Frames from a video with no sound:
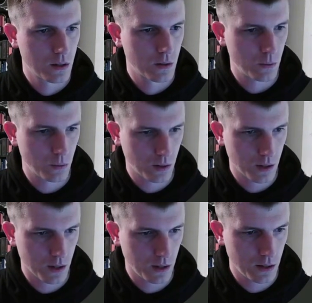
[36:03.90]
We'll click
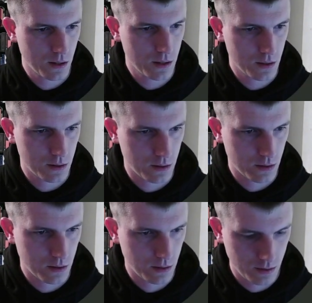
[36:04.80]
on this.
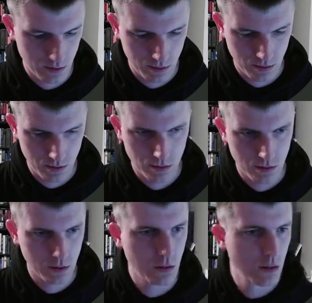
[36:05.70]

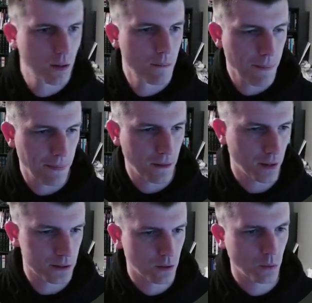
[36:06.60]
All right,
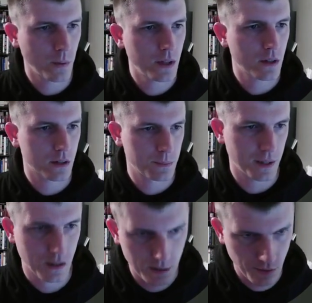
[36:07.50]
so we are expecting different